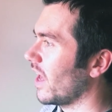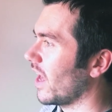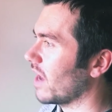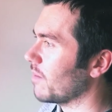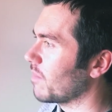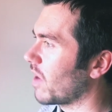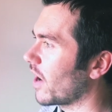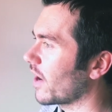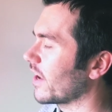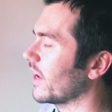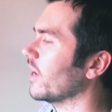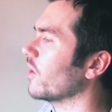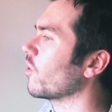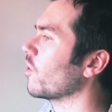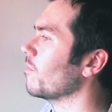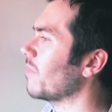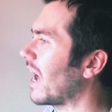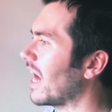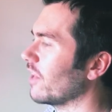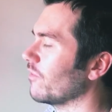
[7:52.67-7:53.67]
Uh, Mark
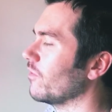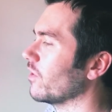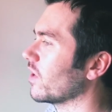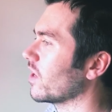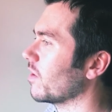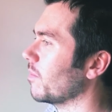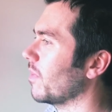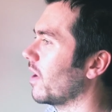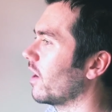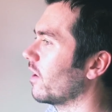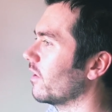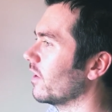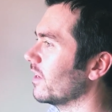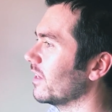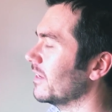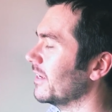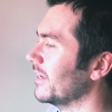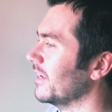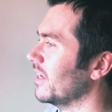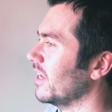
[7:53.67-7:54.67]
Ingram, Alvin
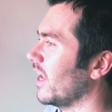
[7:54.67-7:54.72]
Kamara.